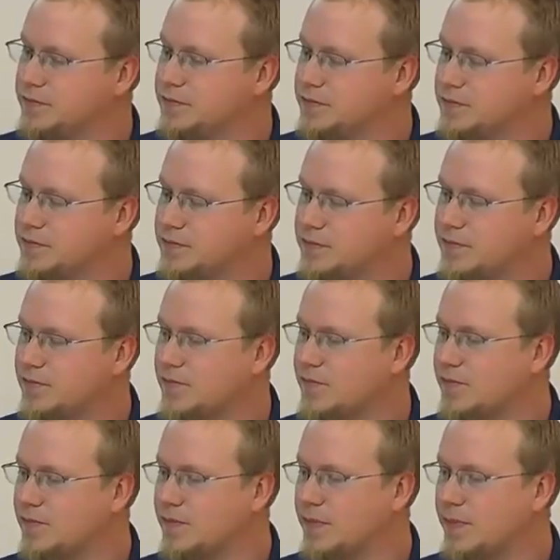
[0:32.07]

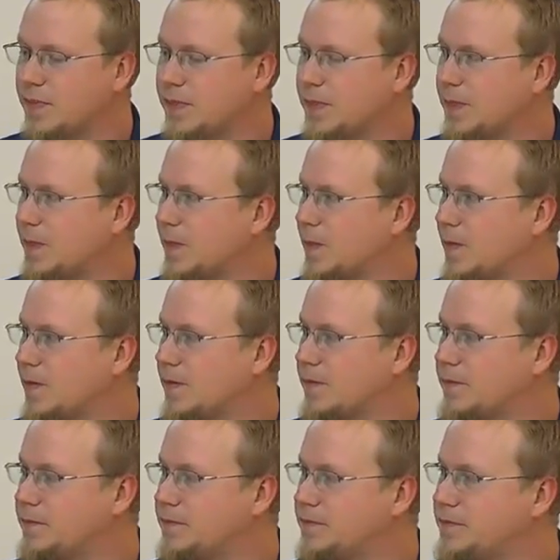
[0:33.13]

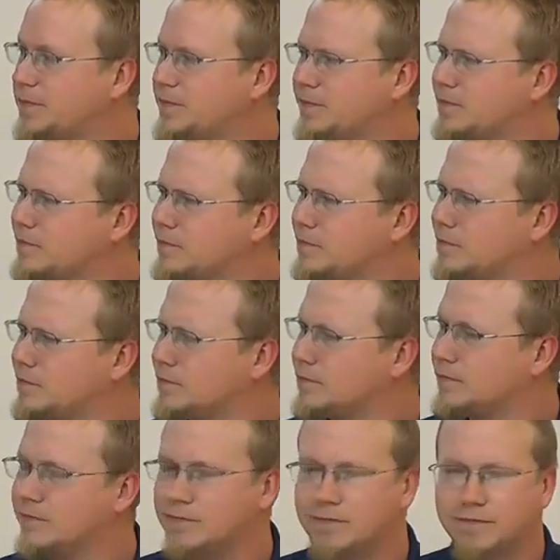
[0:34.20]

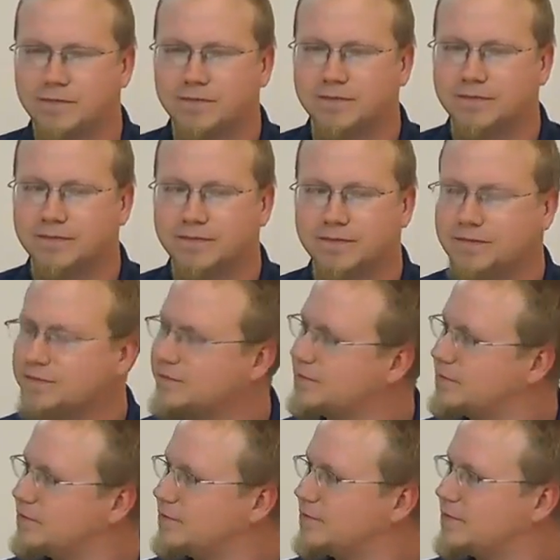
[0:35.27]

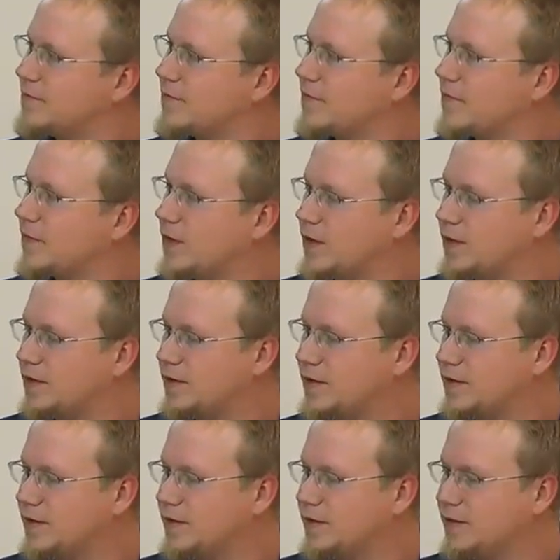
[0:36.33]

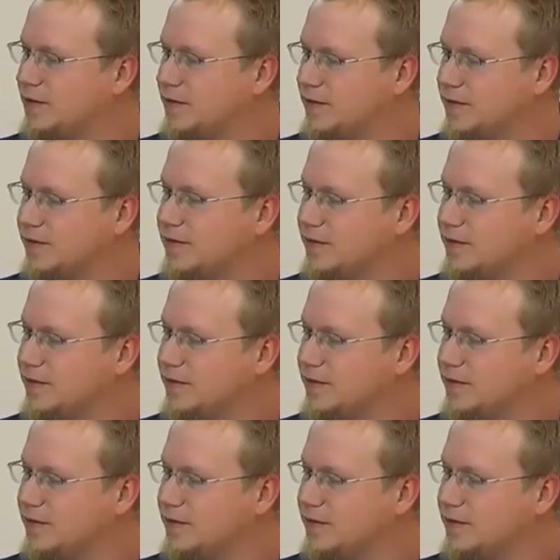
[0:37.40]
(silent)